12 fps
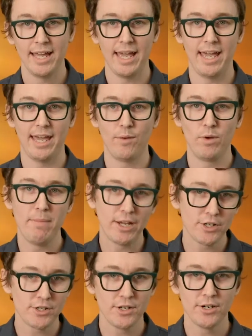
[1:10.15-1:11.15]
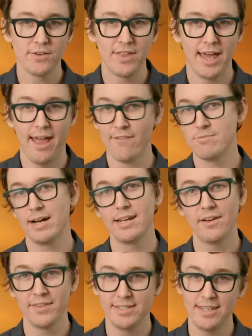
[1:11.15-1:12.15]
and we make sure that everybody
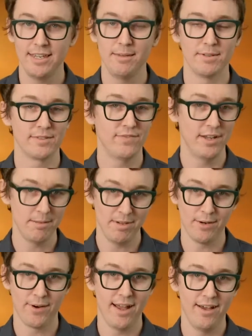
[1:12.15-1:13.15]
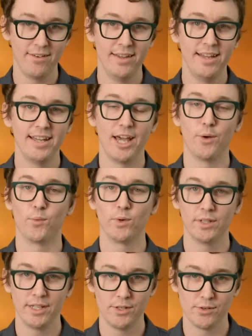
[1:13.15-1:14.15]
on the team is fun to be around and
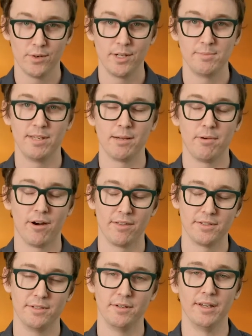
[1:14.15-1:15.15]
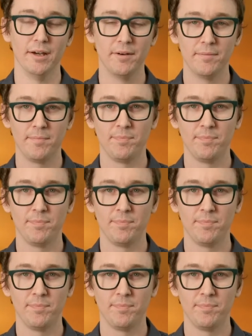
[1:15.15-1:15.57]
really enjoys being a part of the studio.